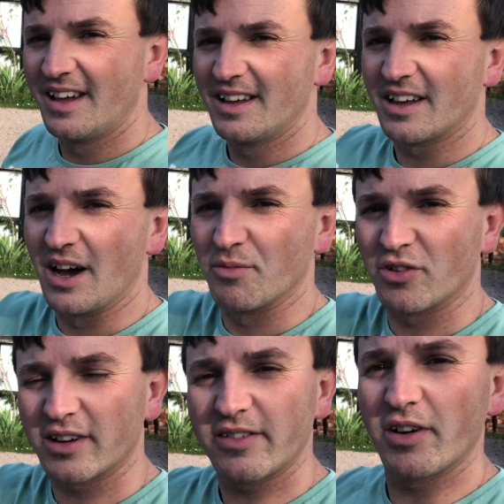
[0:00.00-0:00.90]
So I'm
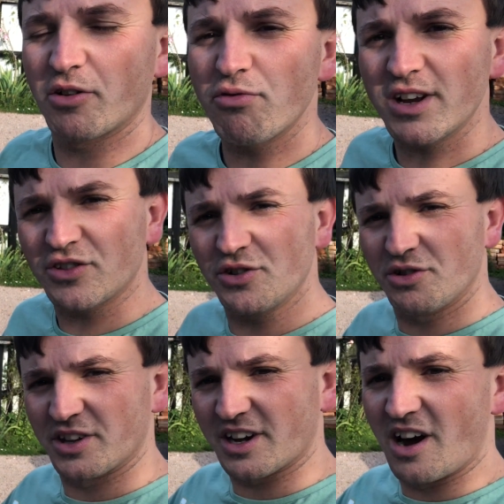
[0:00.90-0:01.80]
going to give you a quick tour
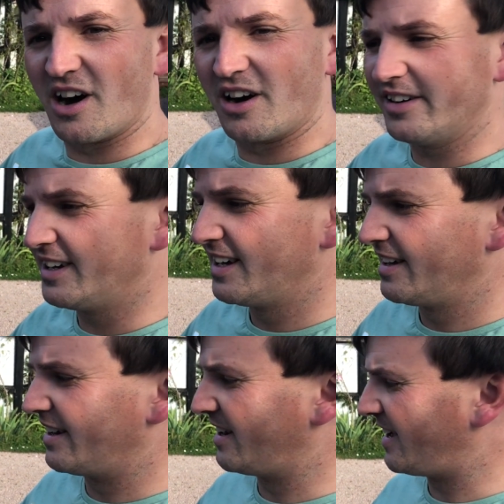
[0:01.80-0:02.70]
of the car,
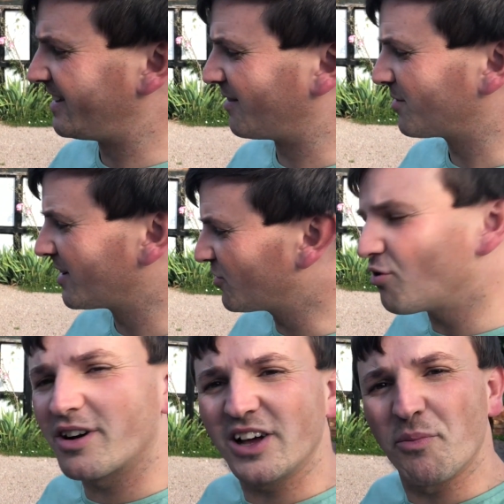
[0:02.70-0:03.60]
and then I'm going to
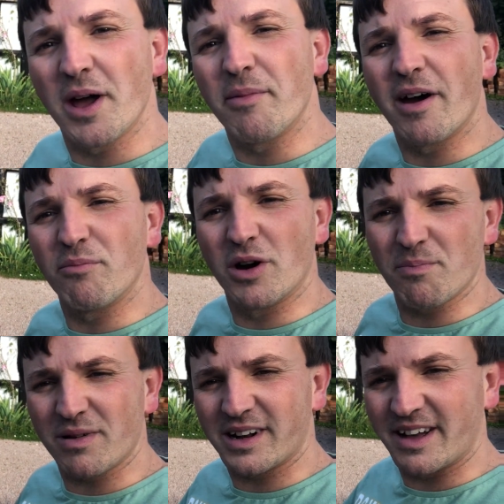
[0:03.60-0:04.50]
talk a little bit about my
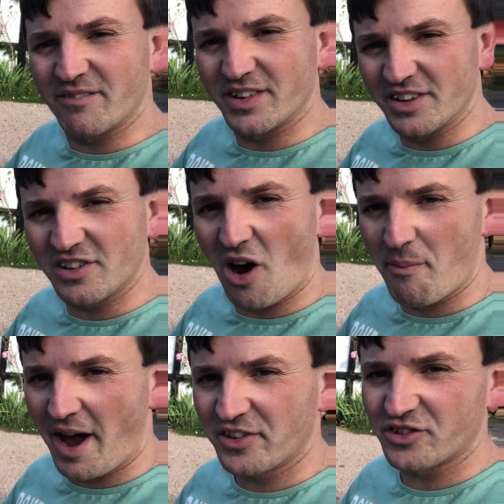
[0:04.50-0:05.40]
plan for this car
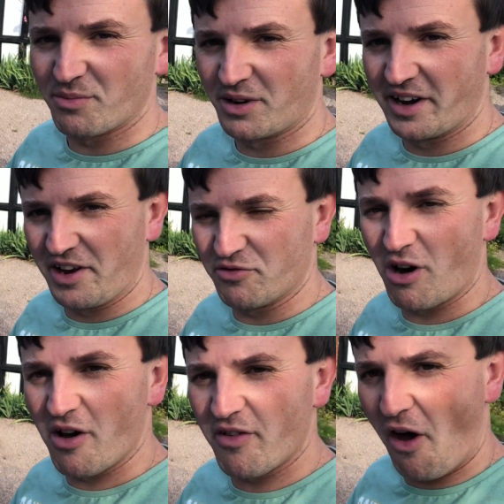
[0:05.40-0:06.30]
based on my
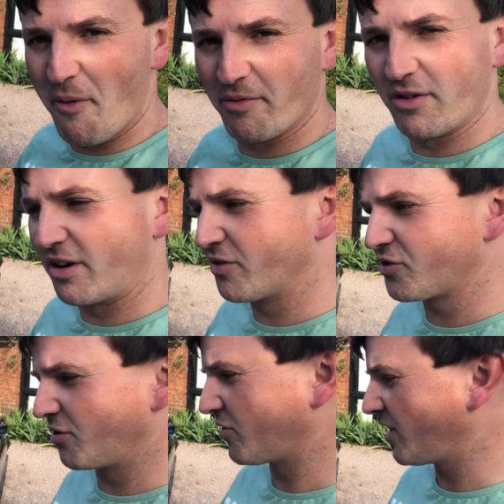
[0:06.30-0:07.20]
drive home and what I've
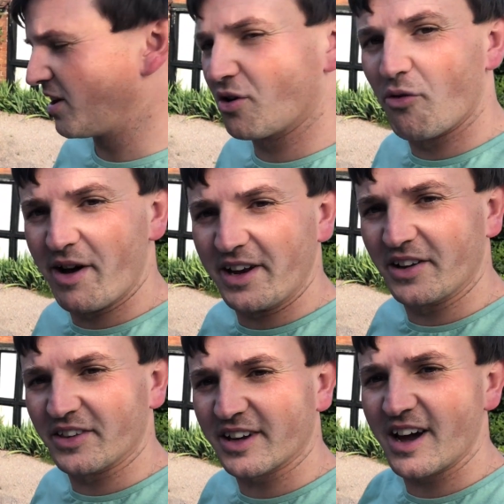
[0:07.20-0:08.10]
sort of seen already
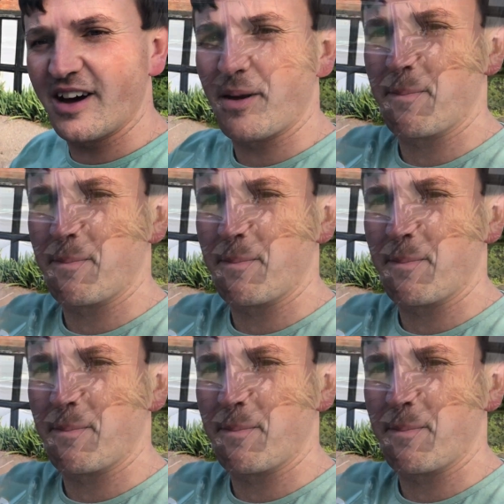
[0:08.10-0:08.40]
on the car.